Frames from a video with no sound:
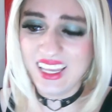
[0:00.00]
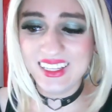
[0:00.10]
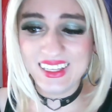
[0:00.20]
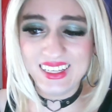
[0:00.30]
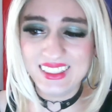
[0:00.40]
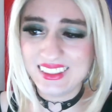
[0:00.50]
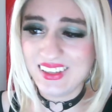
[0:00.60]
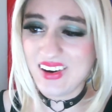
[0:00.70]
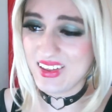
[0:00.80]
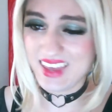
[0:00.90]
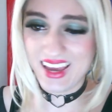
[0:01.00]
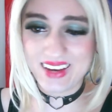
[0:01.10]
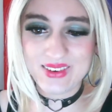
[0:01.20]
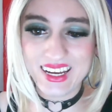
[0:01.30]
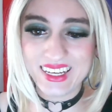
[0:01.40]
it's not that
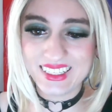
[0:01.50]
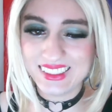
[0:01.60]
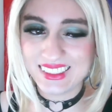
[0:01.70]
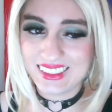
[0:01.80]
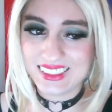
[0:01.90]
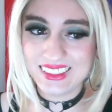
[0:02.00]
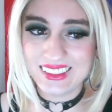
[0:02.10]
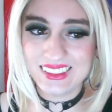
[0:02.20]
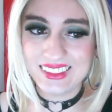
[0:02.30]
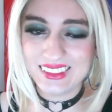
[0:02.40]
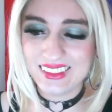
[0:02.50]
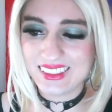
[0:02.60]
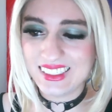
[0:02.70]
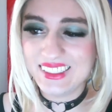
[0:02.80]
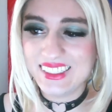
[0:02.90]
great. It's a
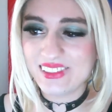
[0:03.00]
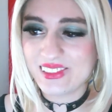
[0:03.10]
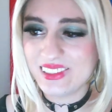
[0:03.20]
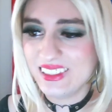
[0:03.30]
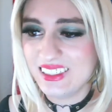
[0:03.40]
C tier.